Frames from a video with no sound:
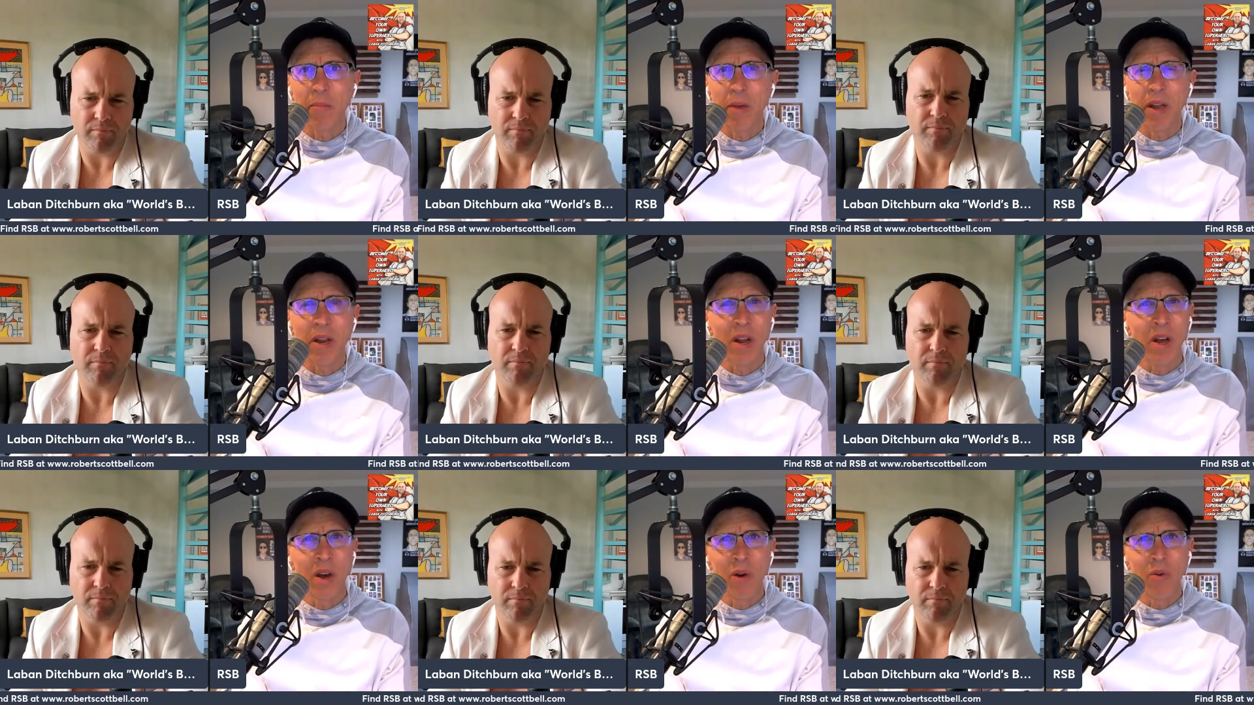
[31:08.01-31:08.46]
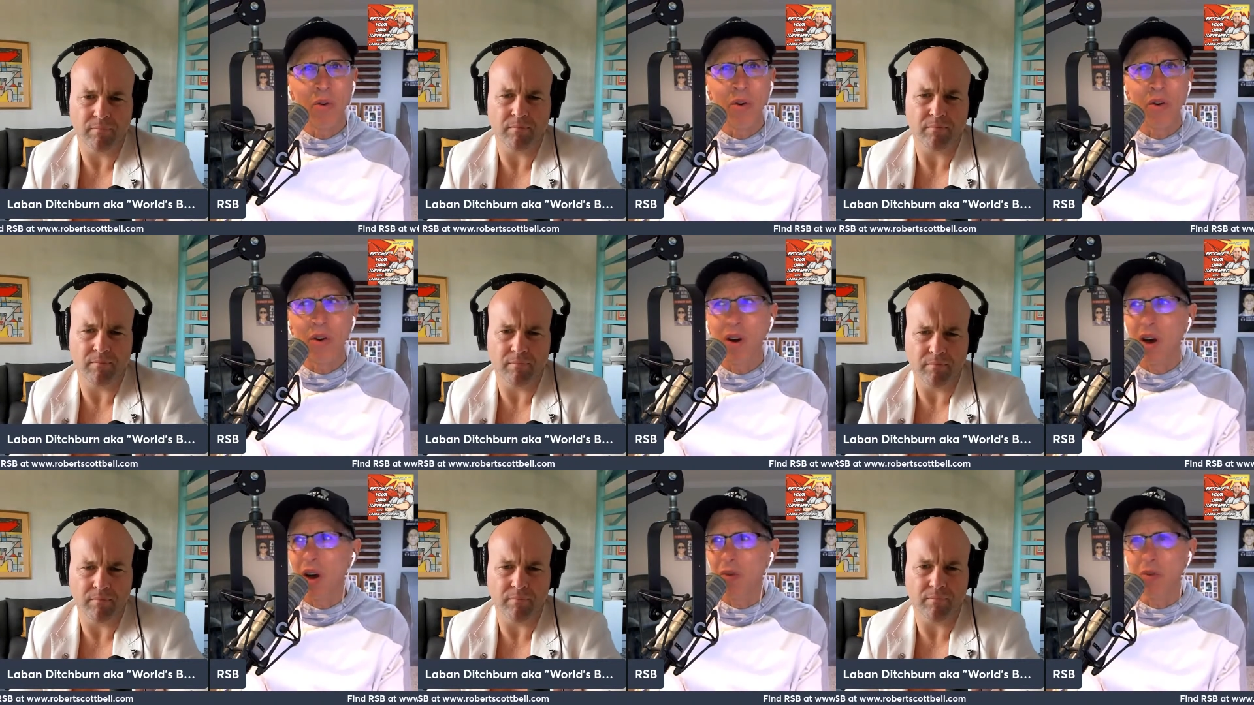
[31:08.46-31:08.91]
Speaker 1: I mean,
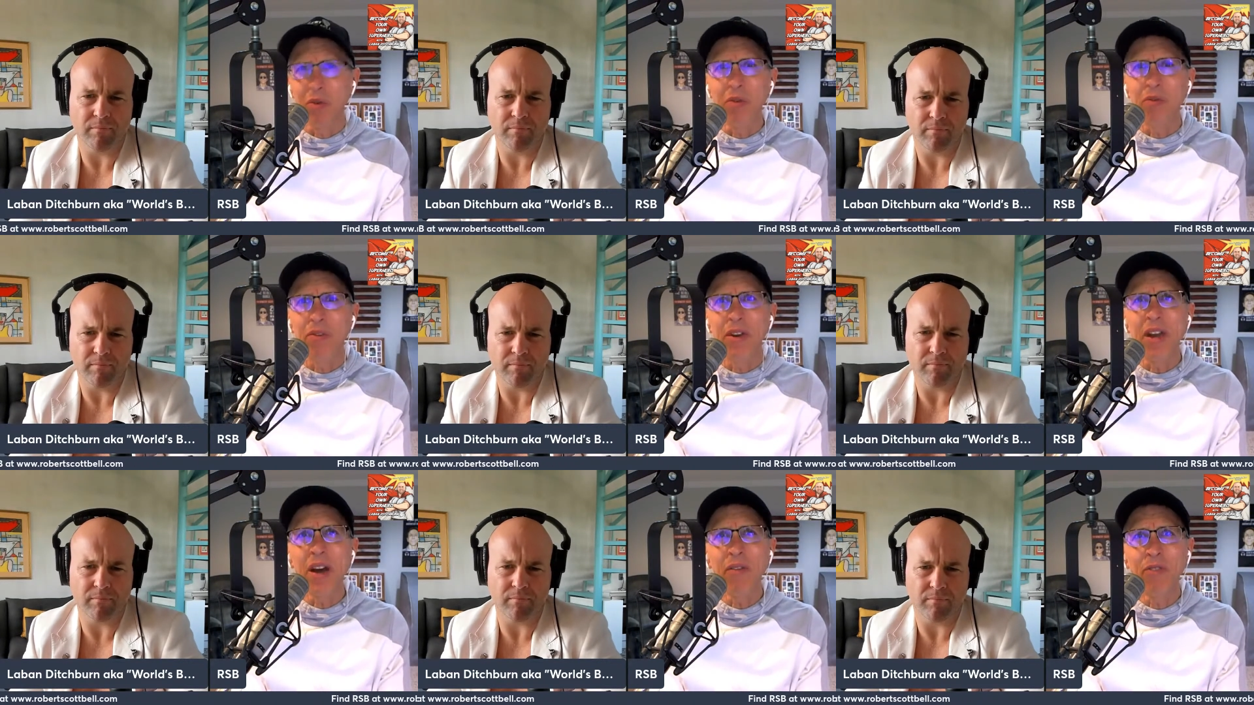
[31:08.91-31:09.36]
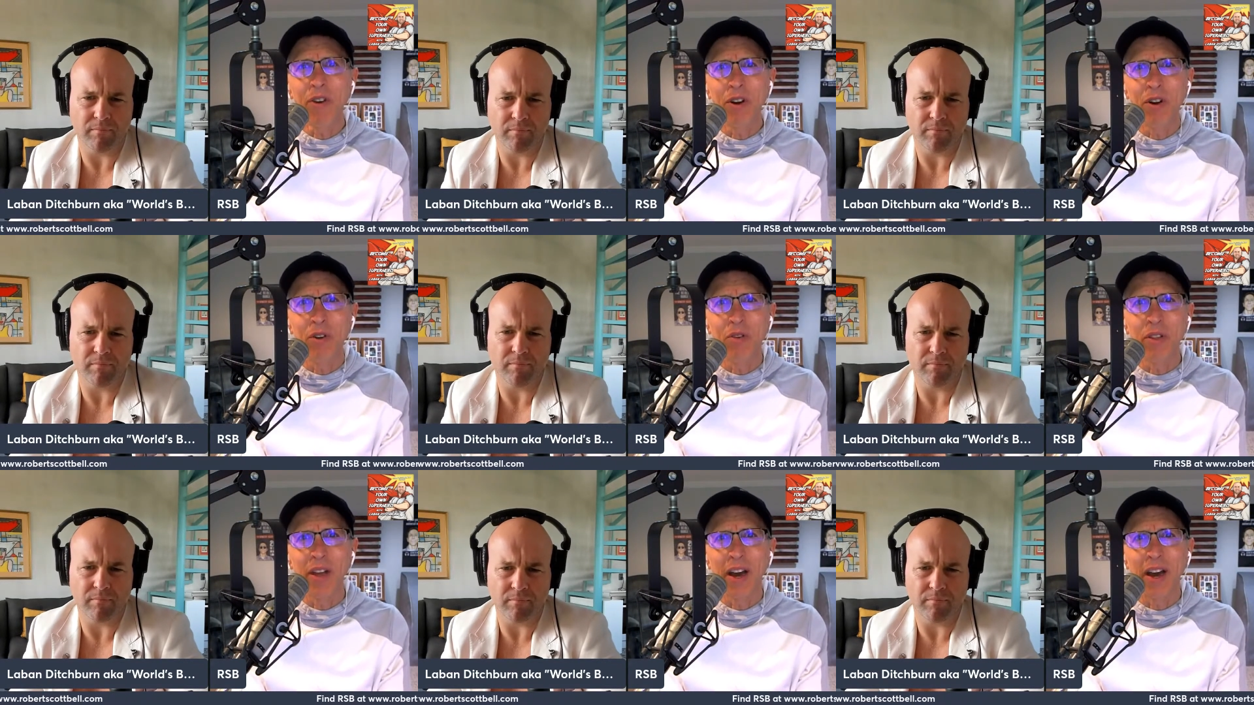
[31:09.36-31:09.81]
we'd never
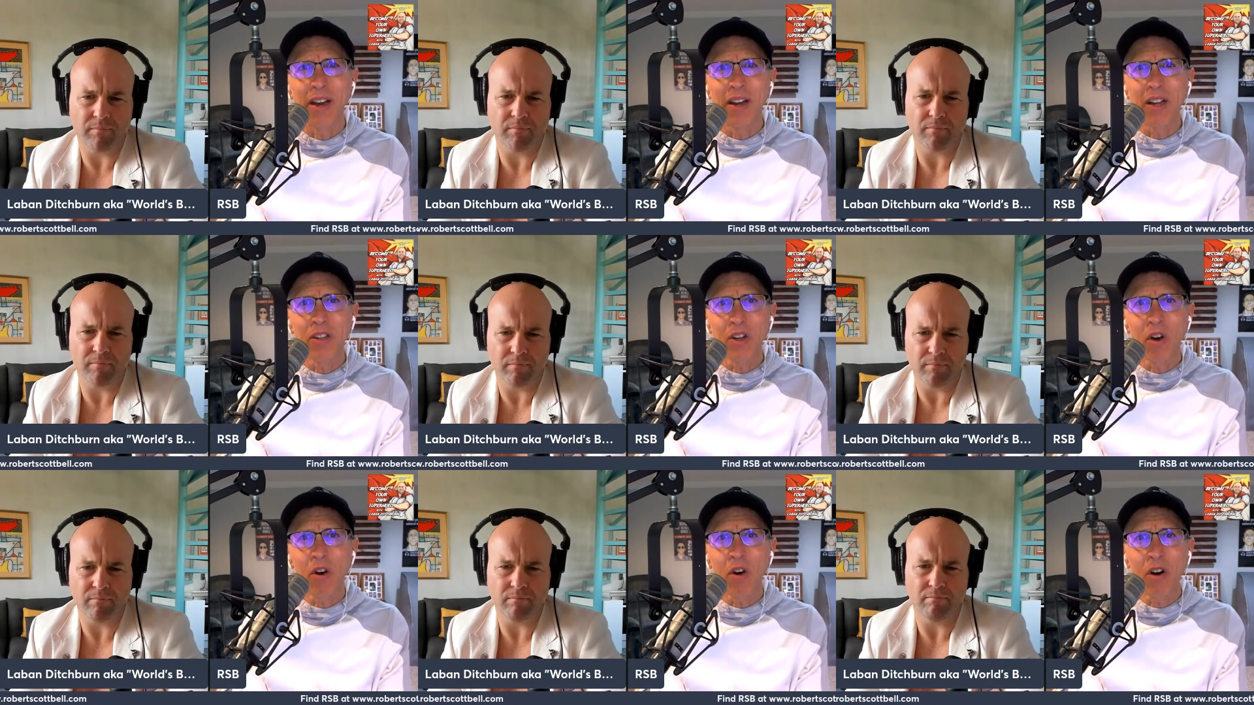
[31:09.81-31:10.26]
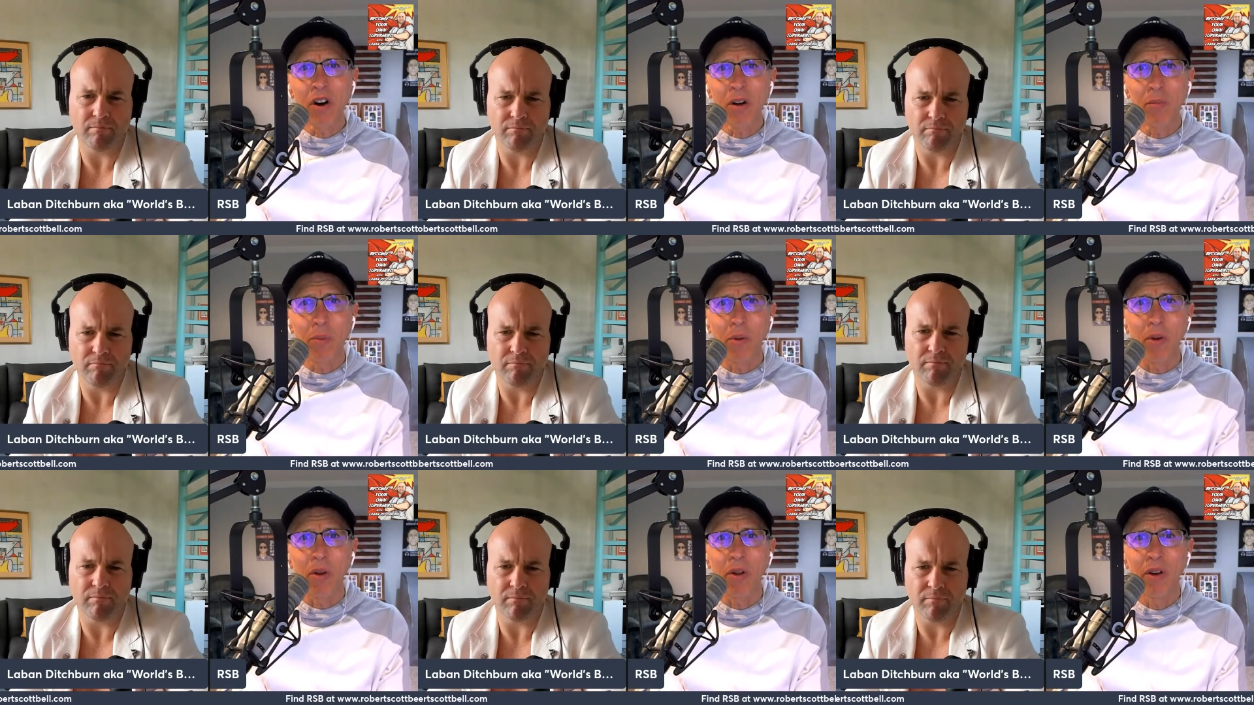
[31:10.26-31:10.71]
do that. That's
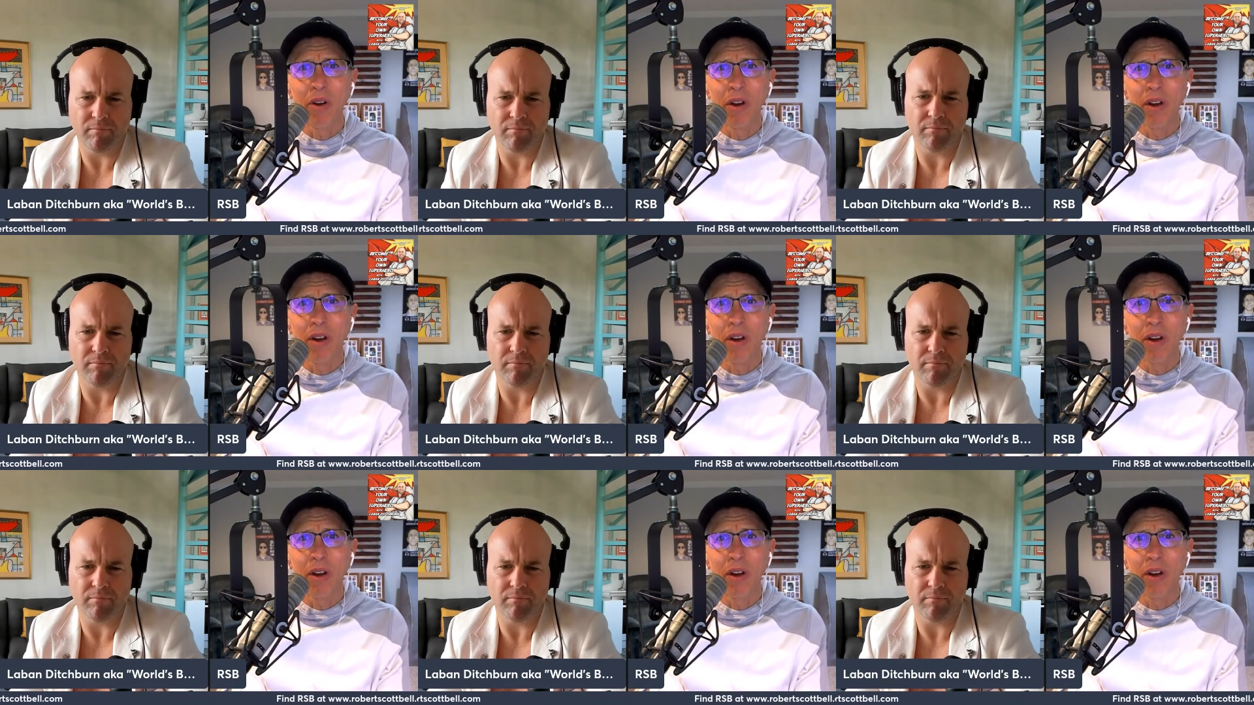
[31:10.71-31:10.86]
horrible.